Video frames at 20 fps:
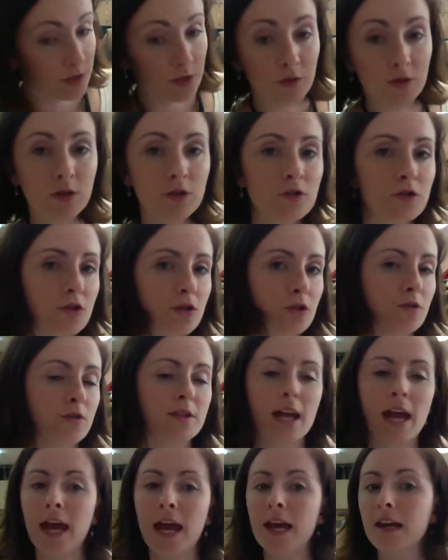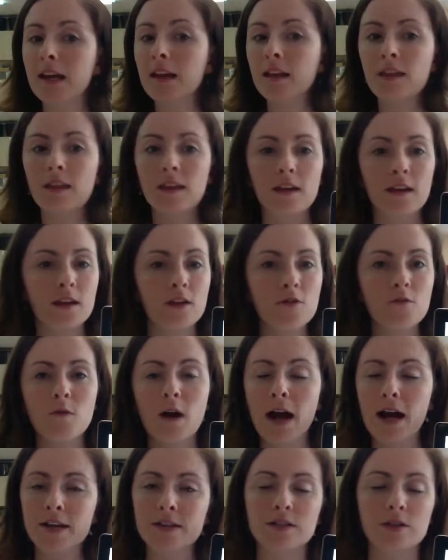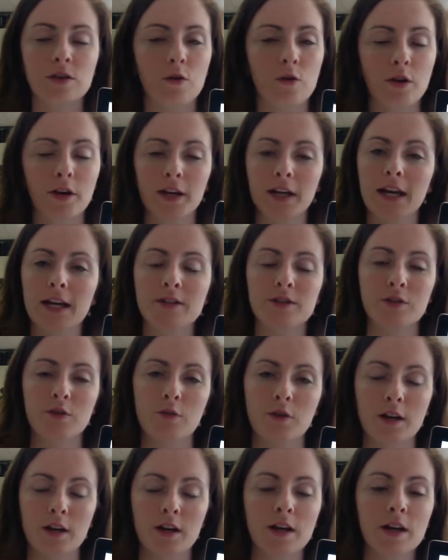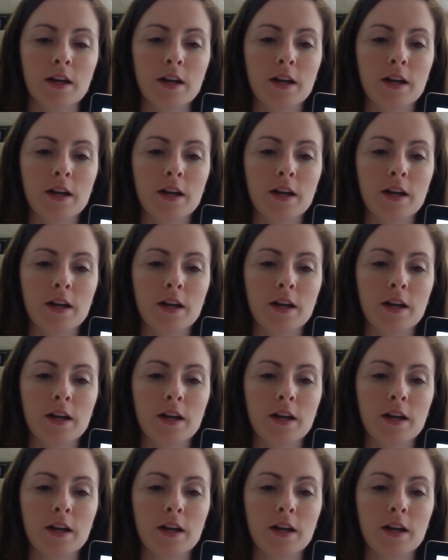You can choose anything you want to organize your